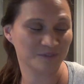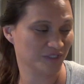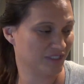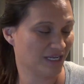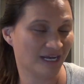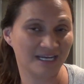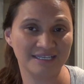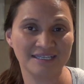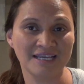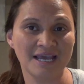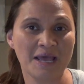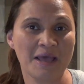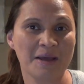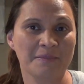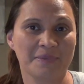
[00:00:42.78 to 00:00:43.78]
was done,
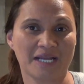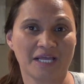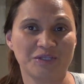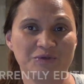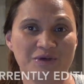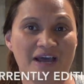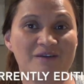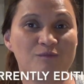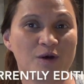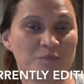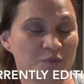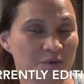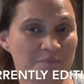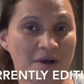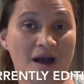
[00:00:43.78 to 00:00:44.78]
but I do have one
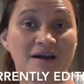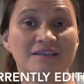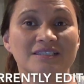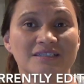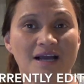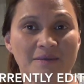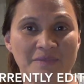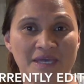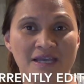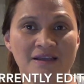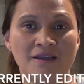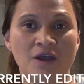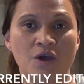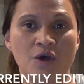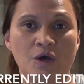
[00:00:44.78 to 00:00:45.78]
more box
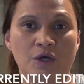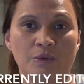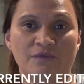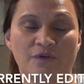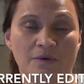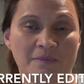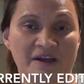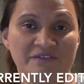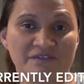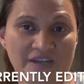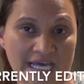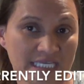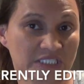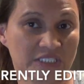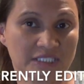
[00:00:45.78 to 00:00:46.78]
coming for my
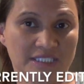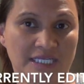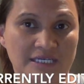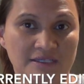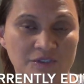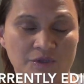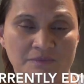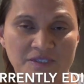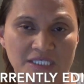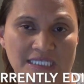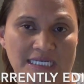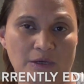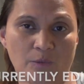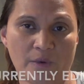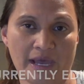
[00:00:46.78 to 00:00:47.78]
flash sale, so I'm
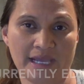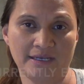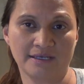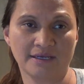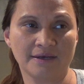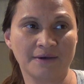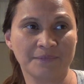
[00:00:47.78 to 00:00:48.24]
just gonna wait